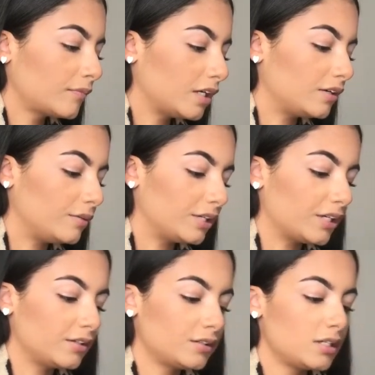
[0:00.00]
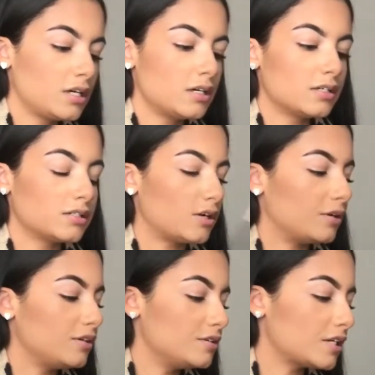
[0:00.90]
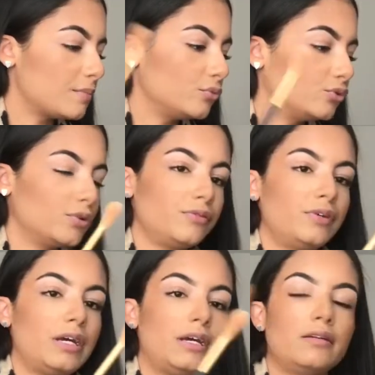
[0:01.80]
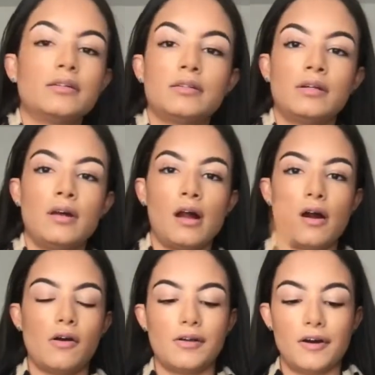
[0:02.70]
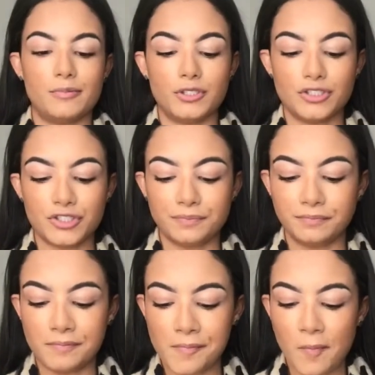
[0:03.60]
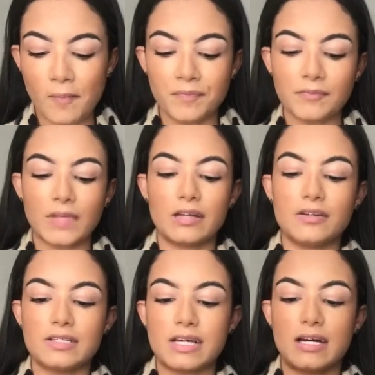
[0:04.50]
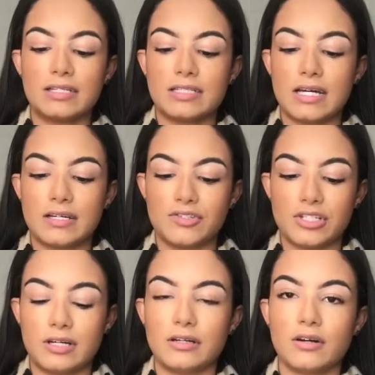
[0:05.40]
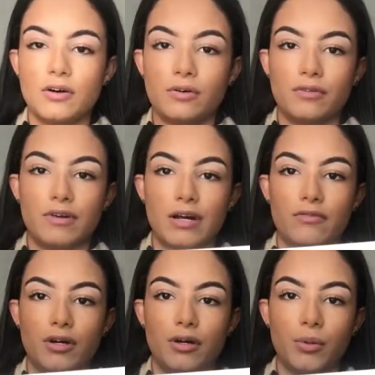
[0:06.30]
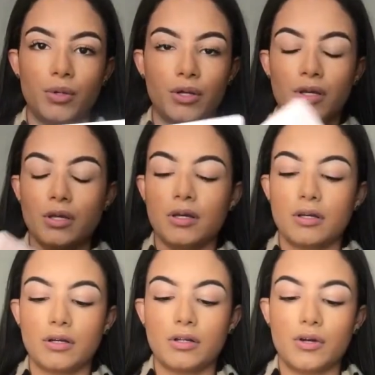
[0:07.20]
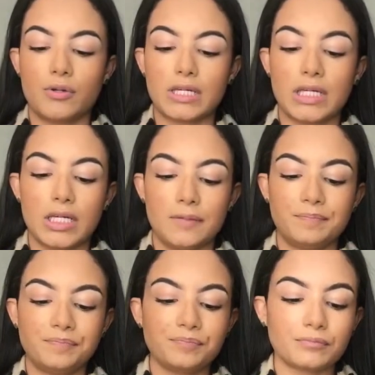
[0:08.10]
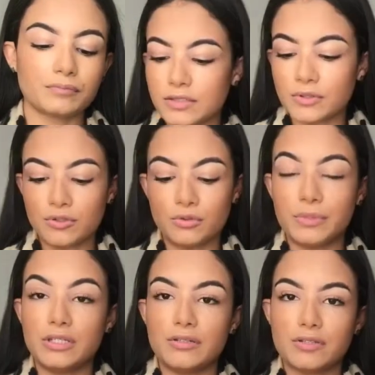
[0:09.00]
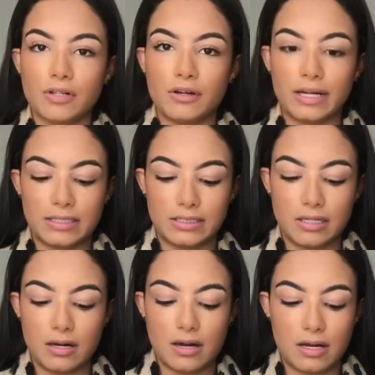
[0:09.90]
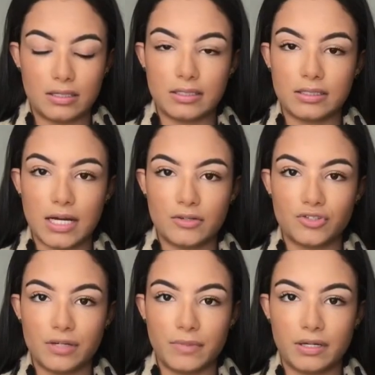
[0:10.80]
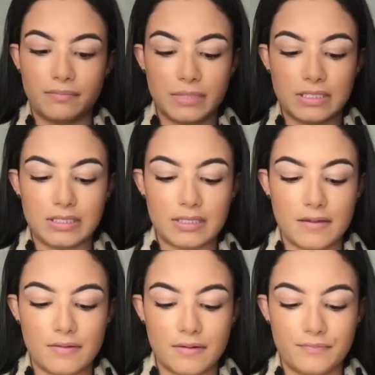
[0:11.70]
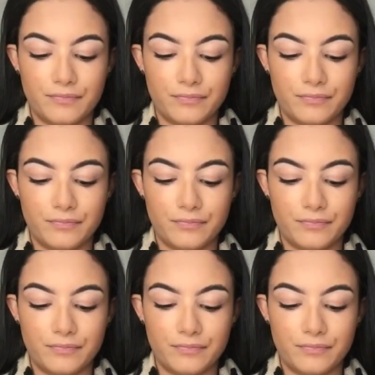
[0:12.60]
oh here you go. So I use a Morphe highlighter brush. I use the Anastasia Nicole Guerriero Glowkit. So I normally use Glowkit and Daydreamer mixed together.